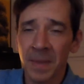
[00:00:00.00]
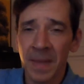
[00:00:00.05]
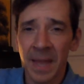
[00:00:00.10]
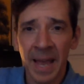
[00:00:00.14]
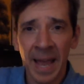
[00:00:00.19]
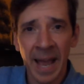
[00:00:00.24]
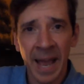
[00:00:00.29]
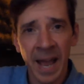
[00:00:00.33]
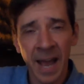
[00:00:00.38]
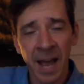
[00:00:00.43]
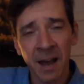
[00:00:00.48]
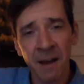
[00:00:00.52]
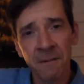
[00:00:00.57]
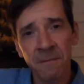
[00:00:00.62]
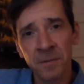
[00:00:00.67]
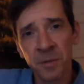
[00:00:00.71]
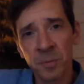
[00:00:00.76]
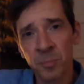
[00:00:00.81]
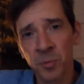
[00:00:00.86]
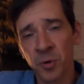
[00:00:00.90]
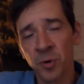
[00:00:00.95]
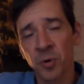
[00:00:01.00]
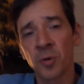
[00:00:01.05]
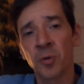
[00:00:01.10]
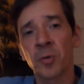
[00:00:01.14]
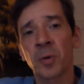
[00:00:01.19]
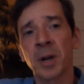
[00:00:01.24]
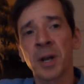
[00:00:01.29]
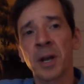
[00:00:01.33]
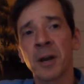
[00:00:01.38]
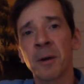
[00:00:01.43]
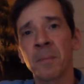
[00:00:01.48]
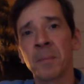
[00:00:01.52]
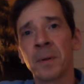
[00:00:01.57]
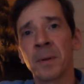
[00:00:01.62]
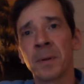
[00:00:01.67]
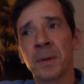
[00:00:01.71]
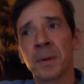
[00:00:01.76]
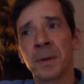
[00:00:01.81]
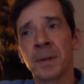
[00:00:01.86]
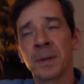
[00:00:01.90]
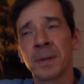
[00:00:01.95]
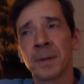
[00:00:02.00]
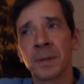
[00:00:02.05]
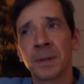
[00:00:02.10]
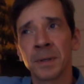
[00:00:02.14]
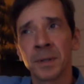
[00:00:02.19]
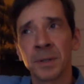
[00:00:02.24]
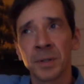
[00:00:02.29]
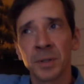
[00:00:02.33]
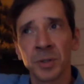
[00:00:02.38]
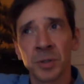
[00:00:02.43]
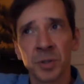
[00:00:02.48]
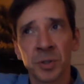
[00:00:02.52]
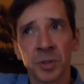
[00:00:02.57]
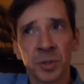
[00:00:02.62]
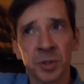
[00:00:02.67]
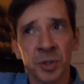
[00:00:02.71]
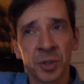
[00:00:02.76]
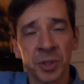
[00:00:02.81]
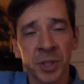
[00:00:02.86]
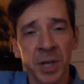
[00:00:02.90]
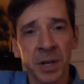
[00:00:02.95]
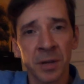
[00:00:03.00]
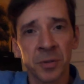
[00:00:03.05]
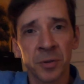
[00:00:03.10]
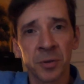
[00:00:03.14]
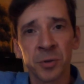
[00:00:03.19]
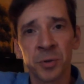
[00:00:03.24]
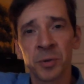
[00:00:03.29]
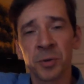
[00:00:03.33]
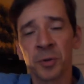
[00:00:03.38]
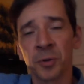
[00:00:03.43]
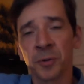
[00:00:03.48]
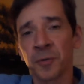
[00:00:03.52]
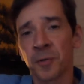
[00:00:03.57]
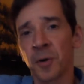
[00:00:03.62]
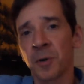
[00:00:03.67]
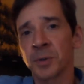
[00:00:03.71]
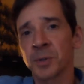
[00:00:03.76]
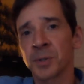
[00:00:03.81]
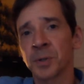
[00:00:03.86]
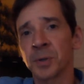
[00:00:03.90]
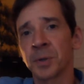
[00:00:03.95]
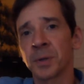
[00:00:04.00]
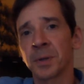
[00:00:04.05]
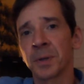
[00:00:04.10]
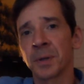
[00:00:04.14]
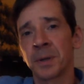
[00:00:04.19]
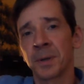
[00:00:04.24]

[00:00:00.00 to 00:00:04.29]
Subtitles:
have the program check the truth or falsehood